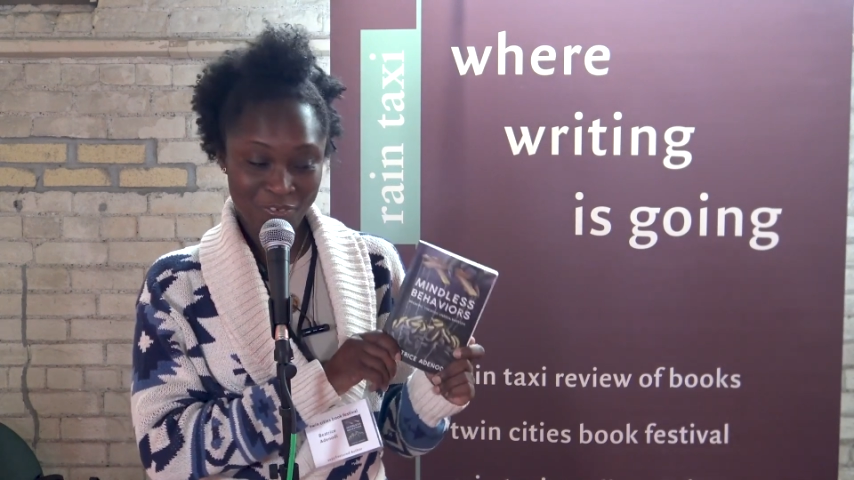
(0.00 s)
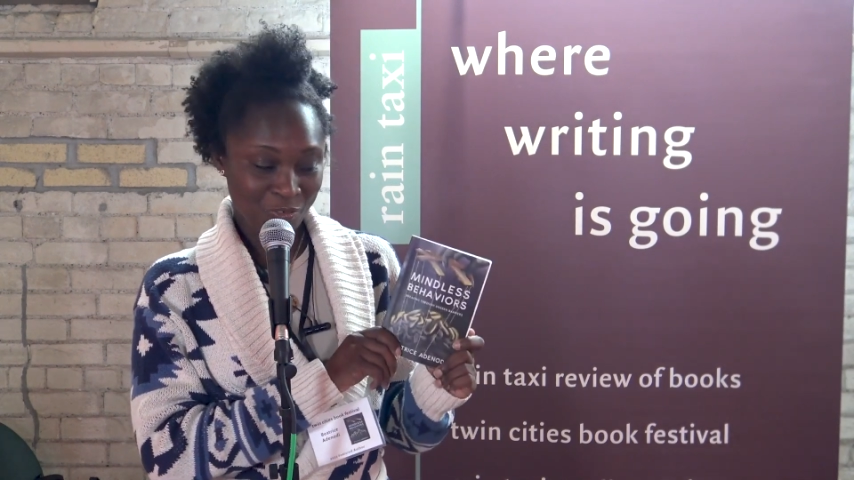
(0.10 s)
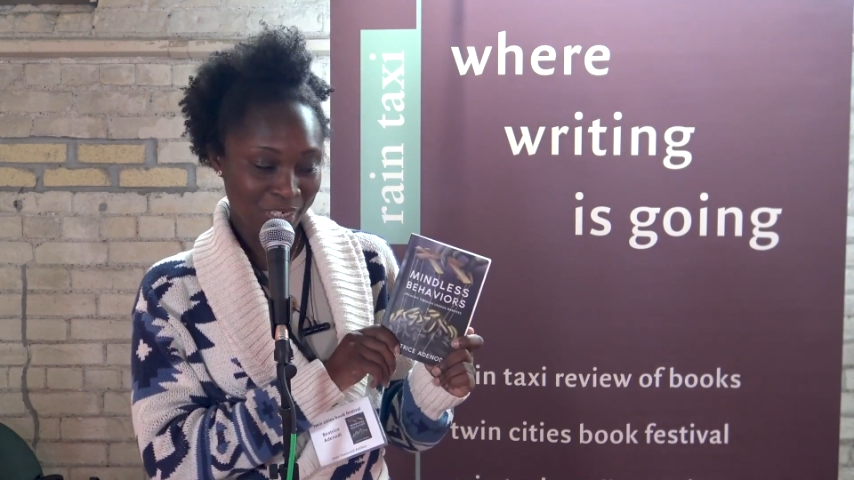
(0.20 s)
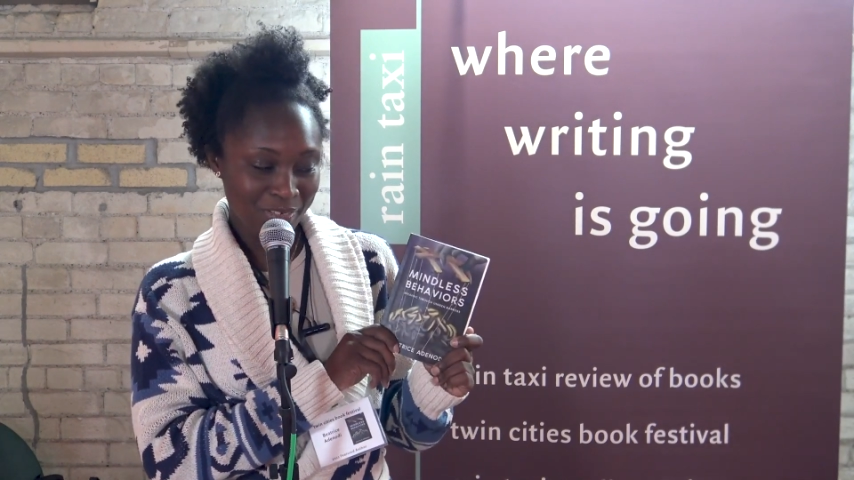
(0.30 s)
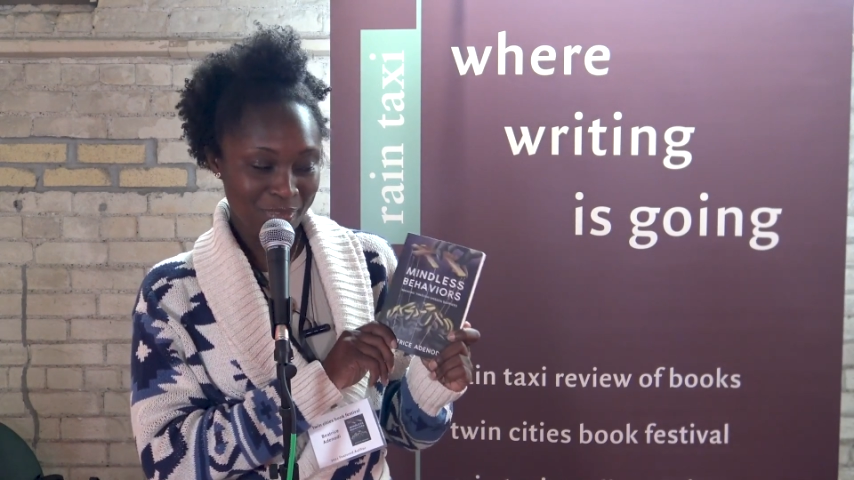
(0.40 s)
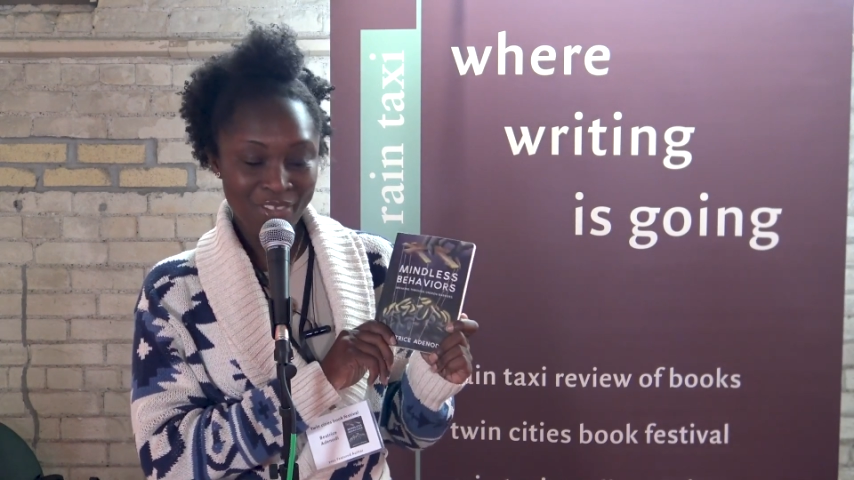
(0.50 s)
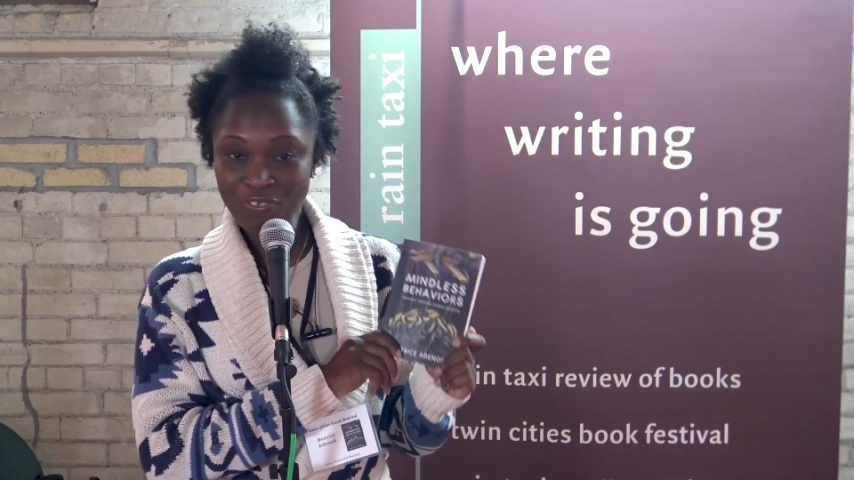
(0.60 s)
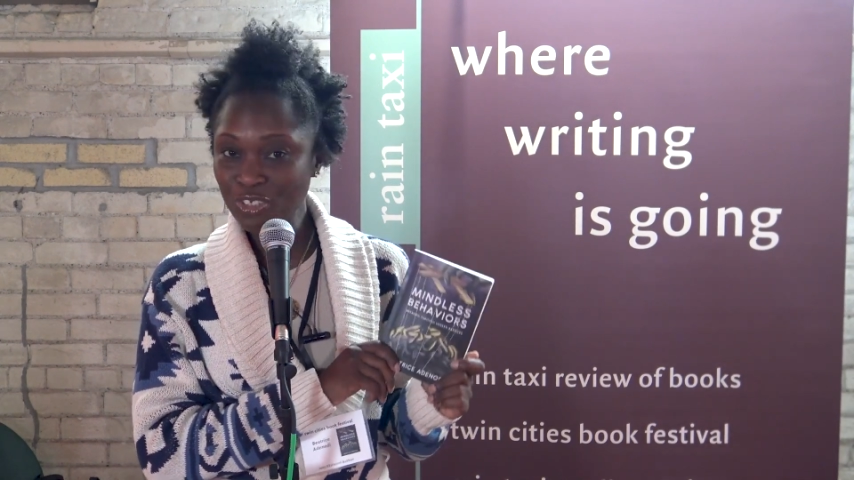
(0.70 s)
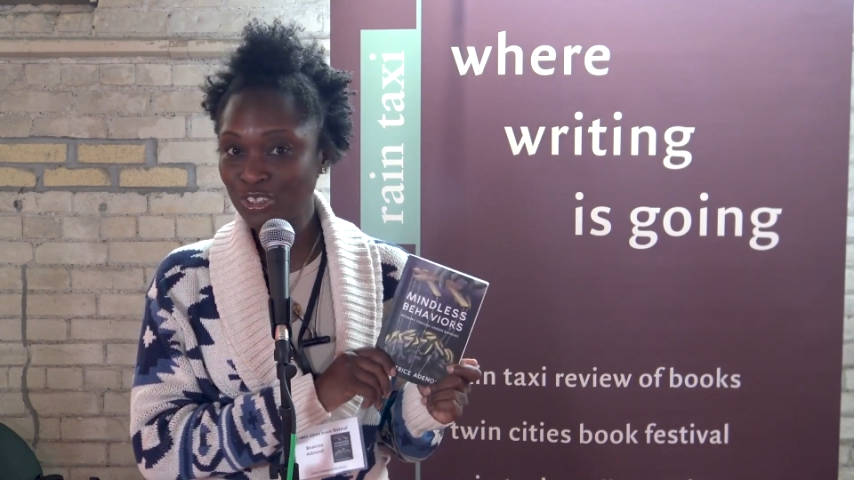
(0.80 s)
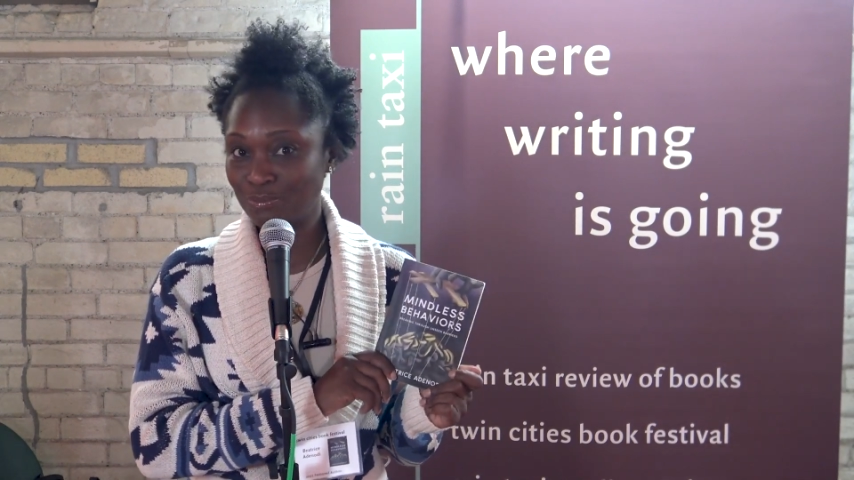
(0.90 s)
written my
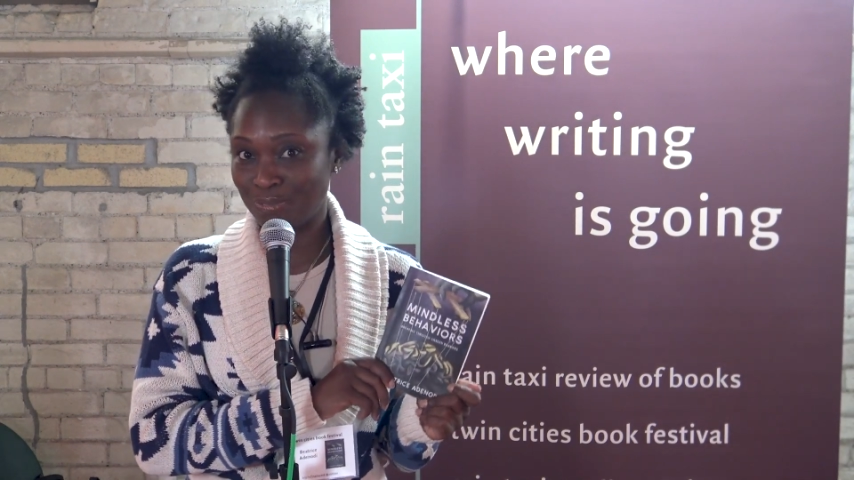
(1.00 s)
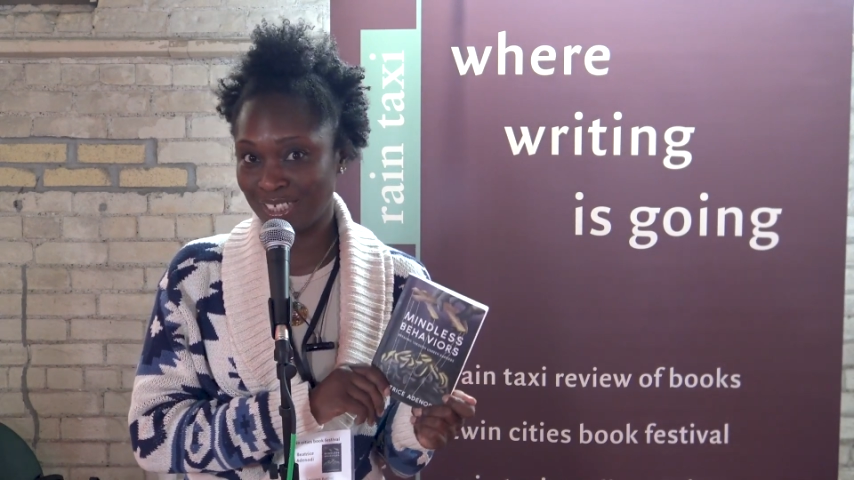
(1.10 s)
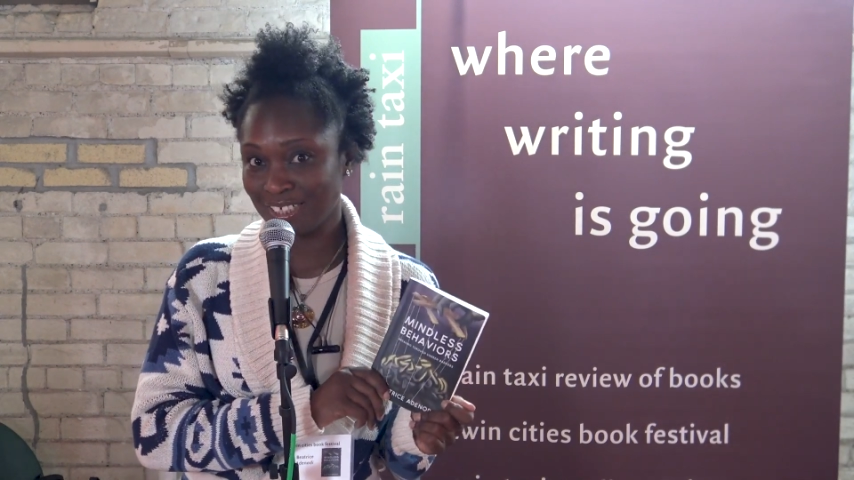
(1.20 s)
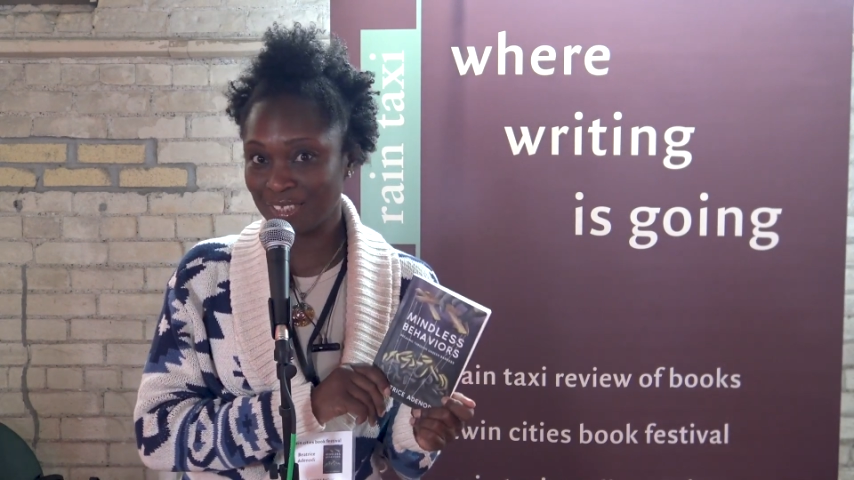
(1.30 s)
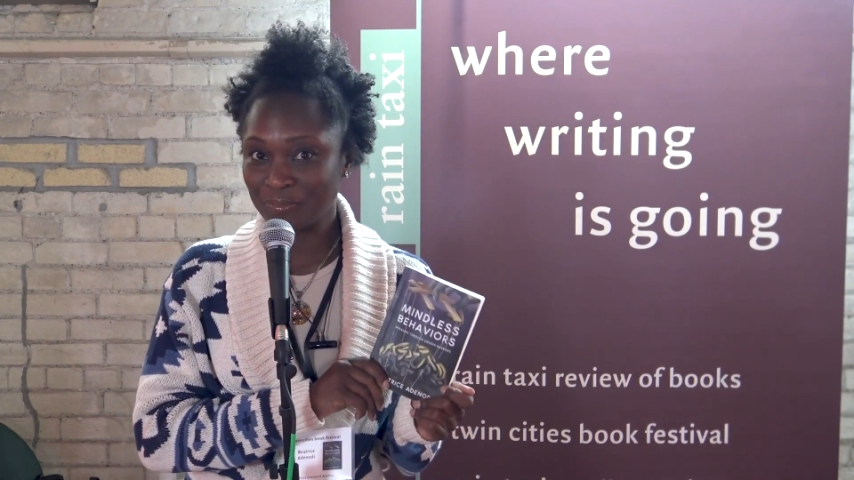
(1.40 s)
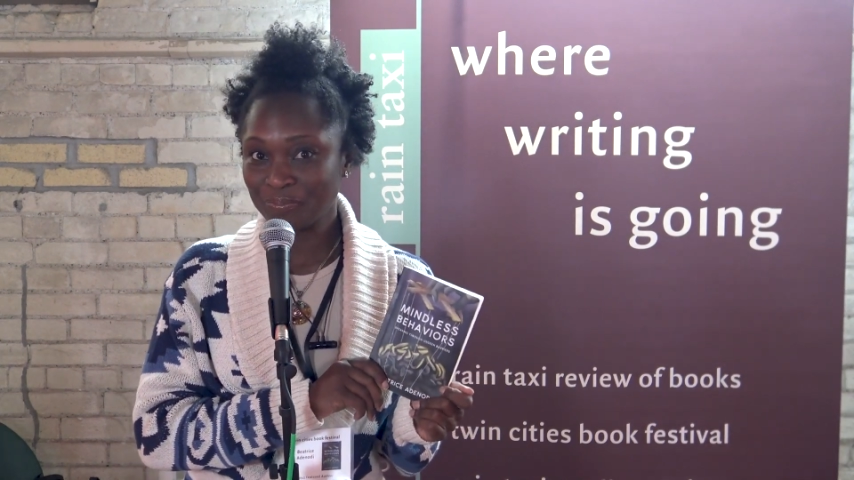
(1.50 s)
first book.